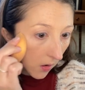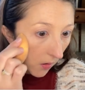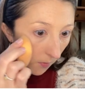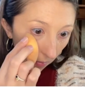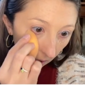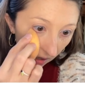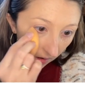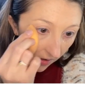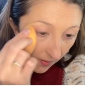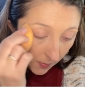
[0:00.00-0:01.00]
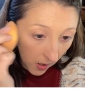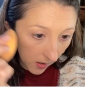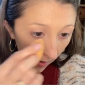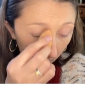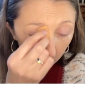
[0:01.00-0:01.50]
but this
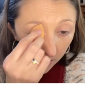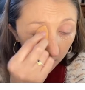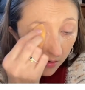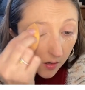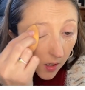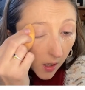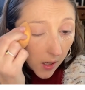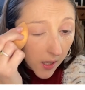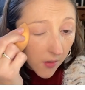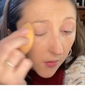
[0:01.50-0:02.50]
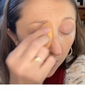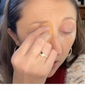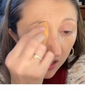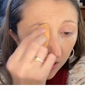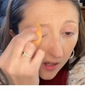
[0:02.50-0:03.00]
product is
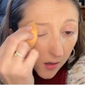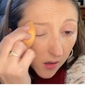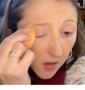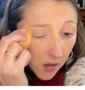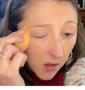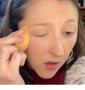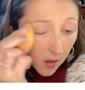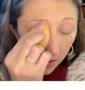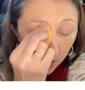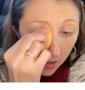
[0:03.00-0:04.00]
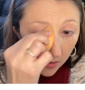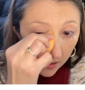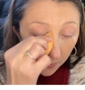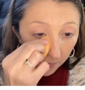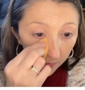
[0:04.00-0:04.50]
really, you
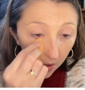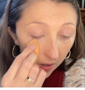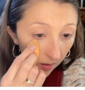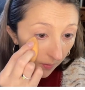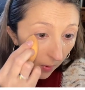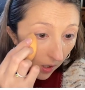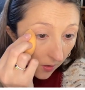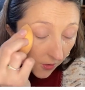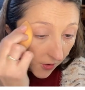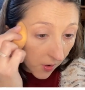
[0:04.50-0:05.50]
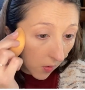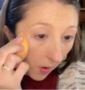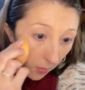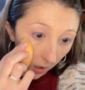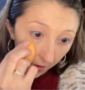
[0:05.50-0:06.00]
need a sponge or a
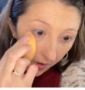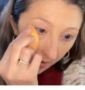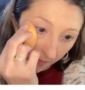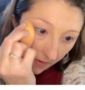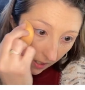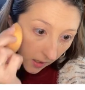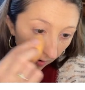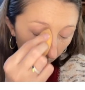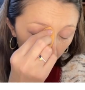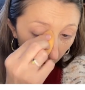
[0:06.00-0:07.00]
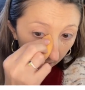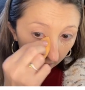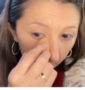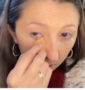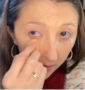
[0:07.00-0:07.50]
brush or something to apply
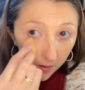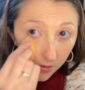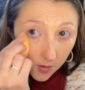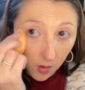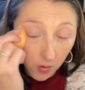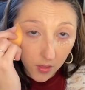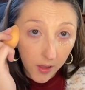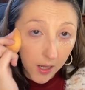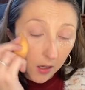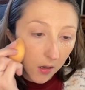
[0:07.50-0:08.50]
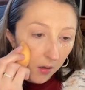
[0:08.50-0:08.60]
it because it's so thick.